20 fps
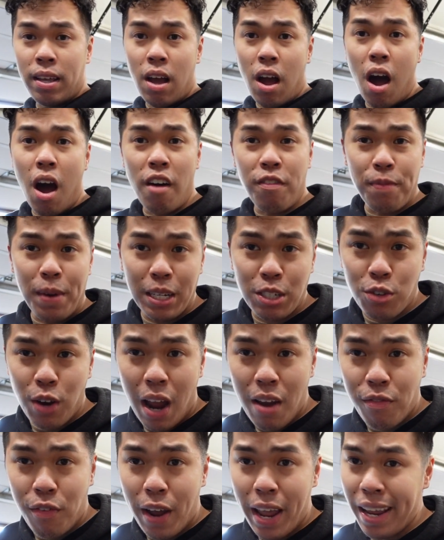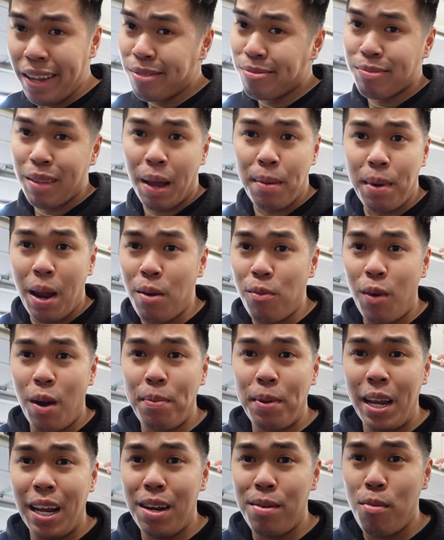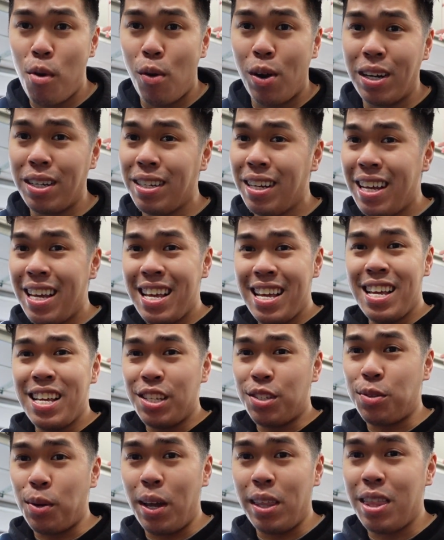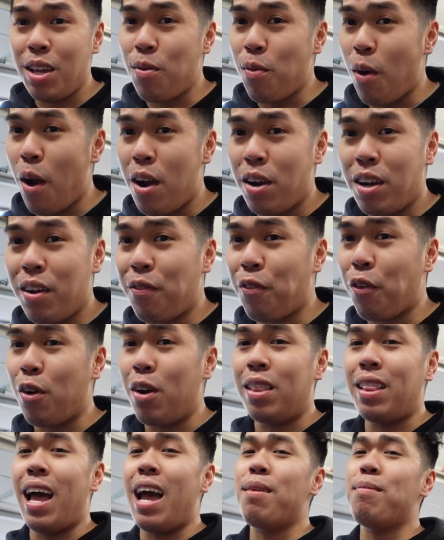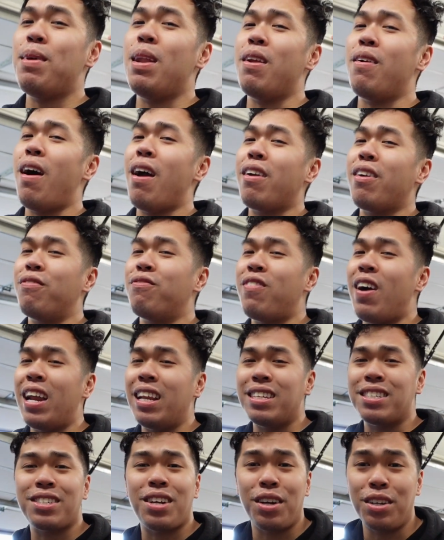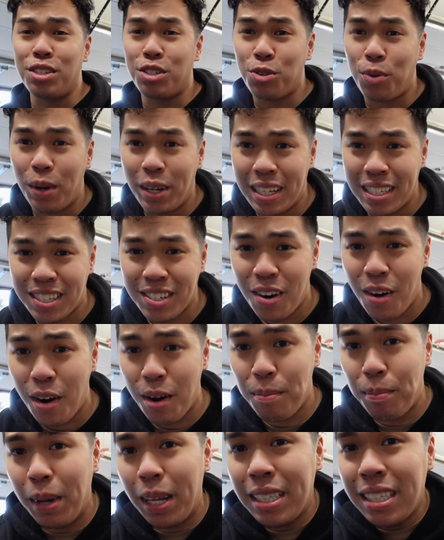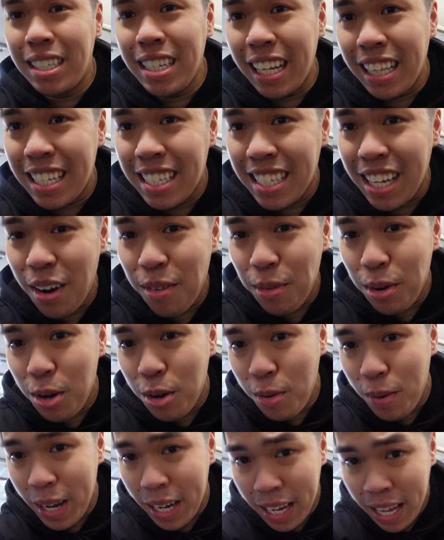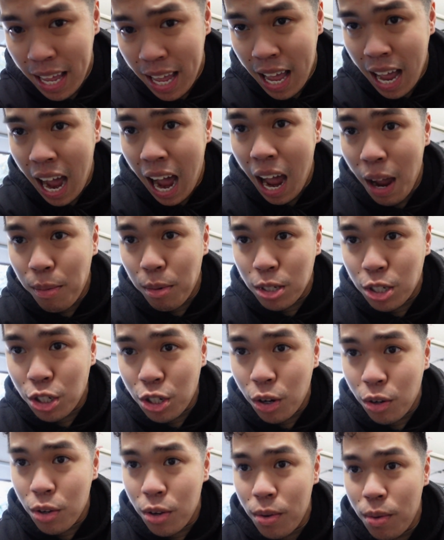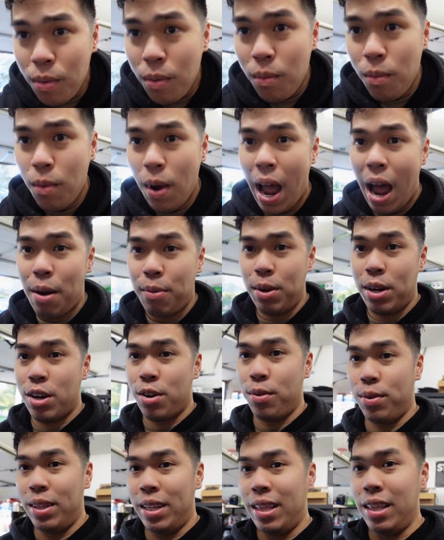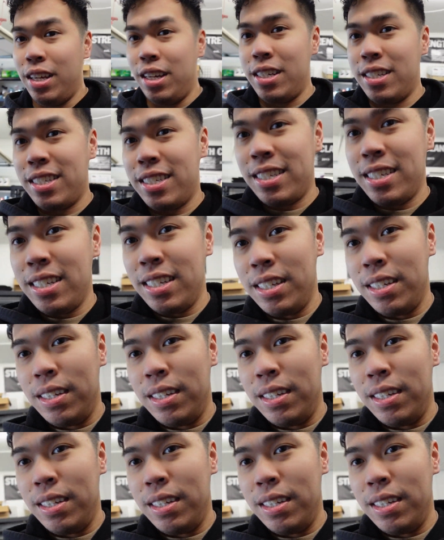off my driveway, I'm not rubbing anymore. So I think we're all good for alignment, and I can finally start enjoying this car. But check this out real quick. I will show you how it currently looks.